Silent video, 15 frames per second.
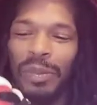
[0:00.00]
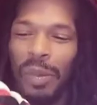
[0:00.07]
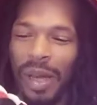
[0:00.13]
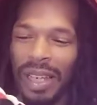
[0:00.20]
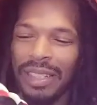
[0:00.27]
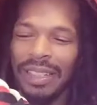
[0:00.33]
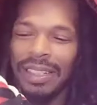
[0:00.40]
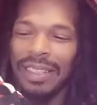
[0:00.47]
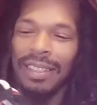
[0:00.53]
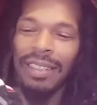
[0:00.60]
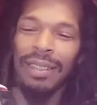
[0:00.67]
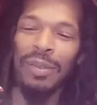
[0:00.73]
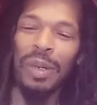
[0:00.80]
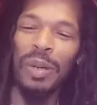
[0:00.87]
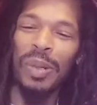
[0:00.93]
What?
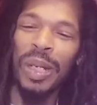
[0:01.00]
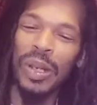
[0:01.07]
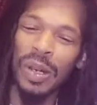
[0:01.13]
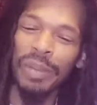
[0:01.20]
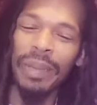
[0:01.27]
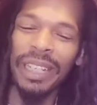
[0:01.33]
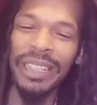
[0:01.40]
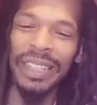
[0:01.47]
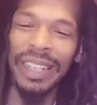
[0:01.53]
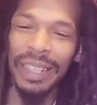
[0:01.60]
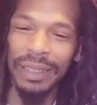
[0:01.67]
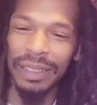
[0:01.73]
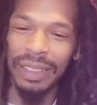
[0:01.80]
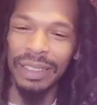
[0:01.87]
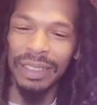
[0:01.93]
Where are we going, Major
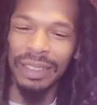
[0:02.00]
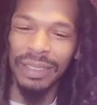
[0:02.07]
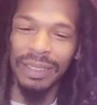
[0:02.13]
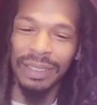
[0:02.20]
Nelson?